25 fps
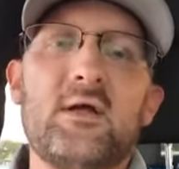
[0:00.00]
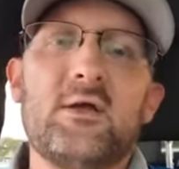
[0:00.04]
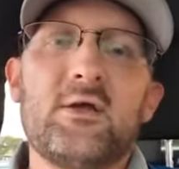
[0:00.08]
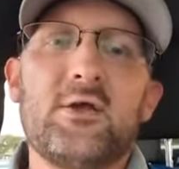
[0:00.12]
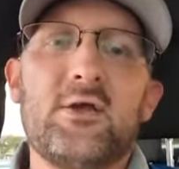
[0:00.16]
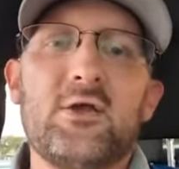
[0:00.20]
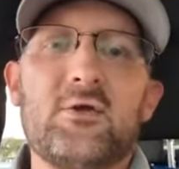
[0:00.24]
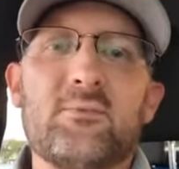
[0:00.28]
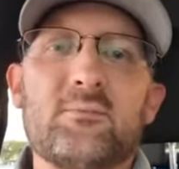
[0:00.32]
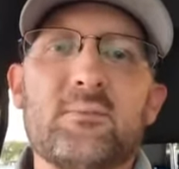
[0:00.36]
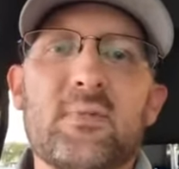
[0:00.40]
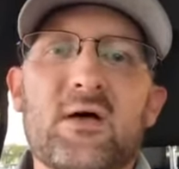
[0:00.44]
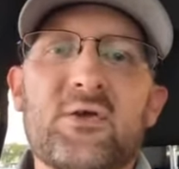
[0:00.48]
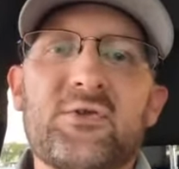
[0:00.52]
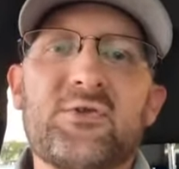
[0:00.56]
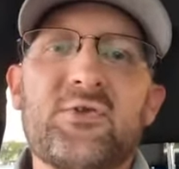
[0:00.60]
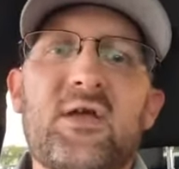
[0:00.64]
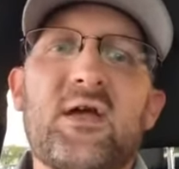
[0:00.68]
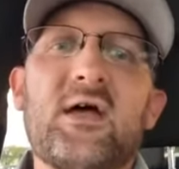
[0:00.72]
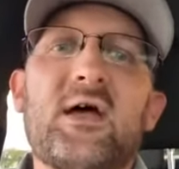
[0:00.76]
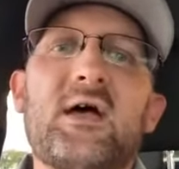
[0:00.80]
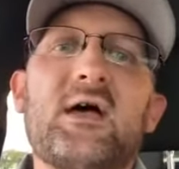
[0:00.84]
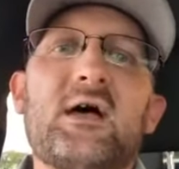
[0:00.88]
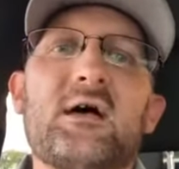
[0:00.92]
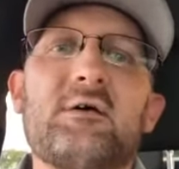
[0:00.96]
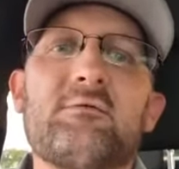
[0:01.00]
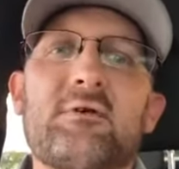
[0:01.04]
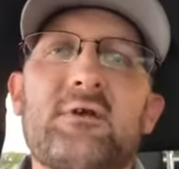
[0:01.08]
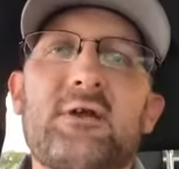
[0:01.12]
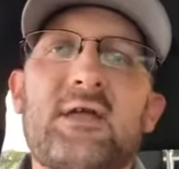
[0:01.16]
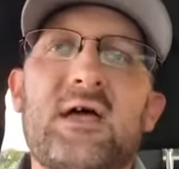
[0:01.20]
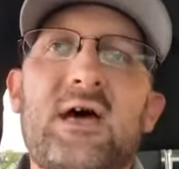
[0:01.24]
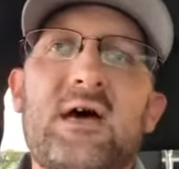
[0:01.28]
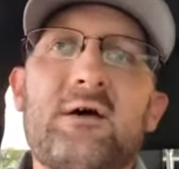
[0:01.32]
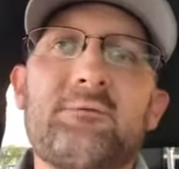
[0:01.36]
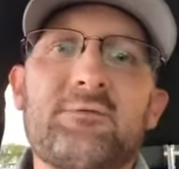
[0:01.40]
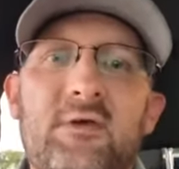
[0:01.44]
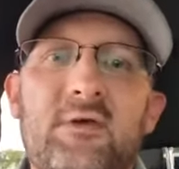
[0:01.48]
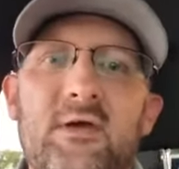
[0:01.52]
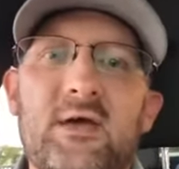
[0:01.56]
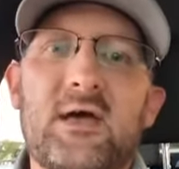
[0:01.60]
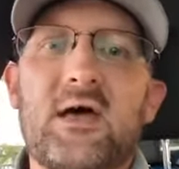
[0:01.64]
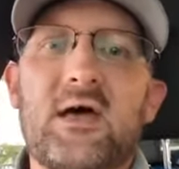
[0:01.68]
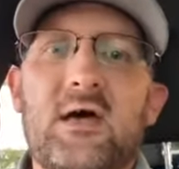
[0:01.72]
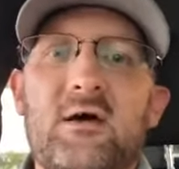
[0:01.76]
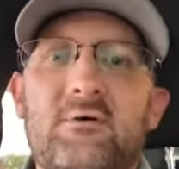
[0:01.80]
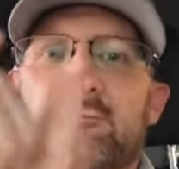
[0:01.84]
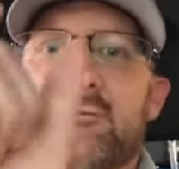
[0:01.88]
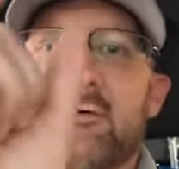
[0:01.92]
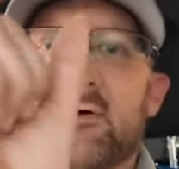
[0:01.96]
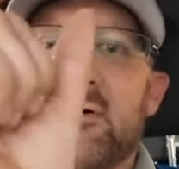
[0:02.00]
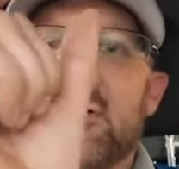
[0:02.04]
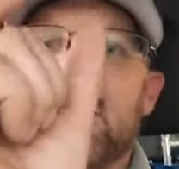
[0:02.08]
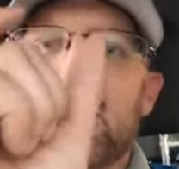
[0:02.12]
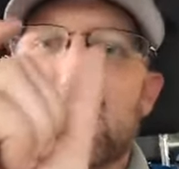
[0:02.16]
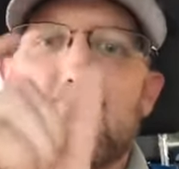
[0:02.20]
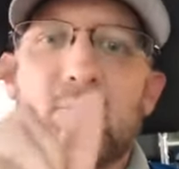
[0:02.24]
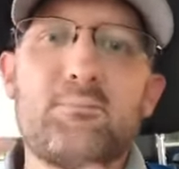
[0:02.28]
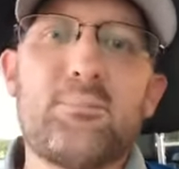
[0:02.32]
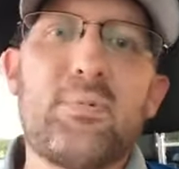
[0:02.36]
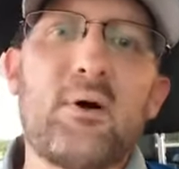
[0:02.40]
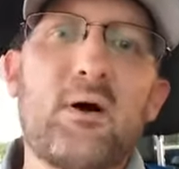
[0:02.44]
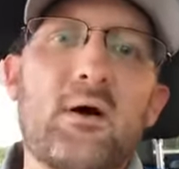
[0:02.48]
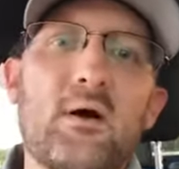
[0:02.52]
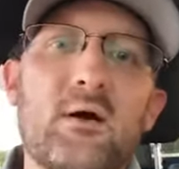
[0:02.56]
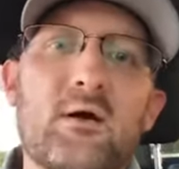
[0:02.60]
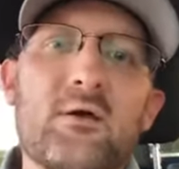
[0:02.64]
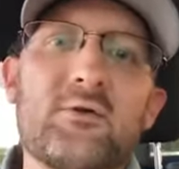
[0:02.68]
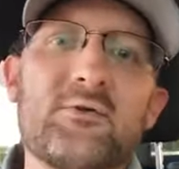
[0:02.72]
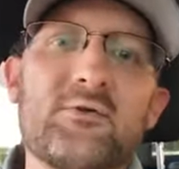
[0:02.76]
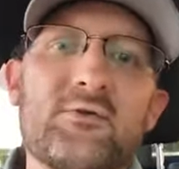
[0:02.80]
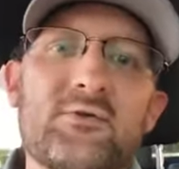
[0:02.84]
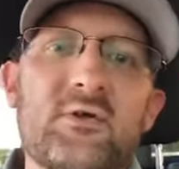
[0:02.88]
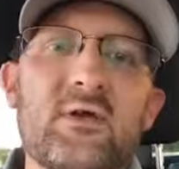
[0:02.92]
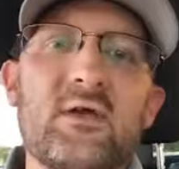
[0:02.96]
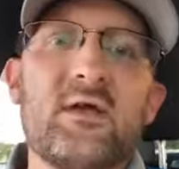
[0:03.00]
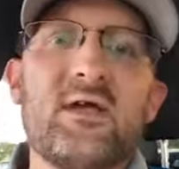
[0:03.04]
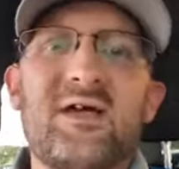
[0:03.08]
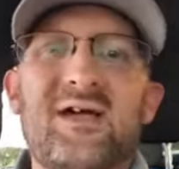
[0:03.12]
You must have and have to have vertical bars